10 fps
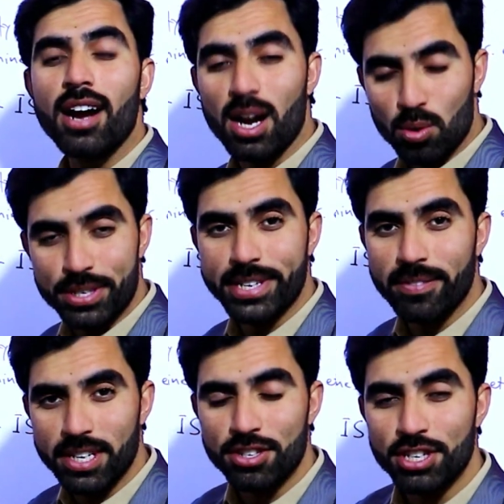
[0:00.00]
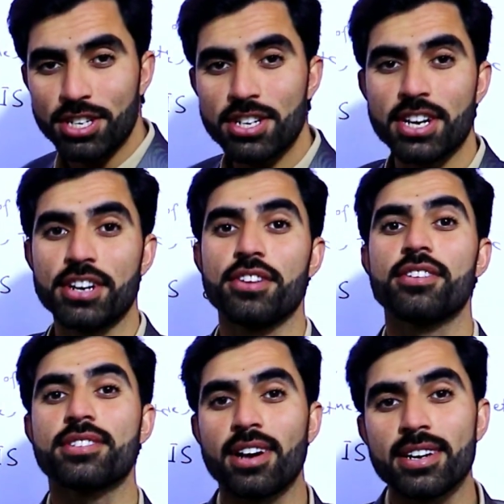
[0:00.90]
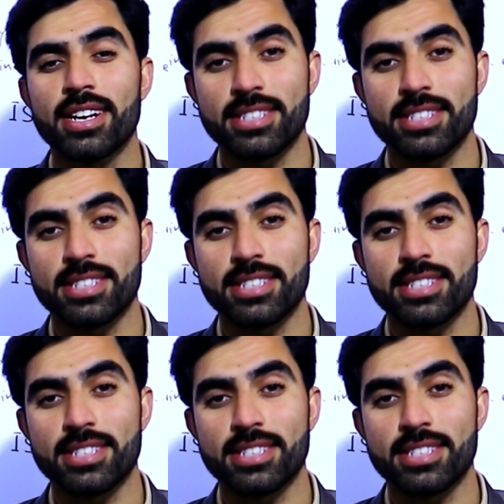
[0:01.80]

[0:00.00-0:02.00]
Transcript: a good civil engineer and he is not a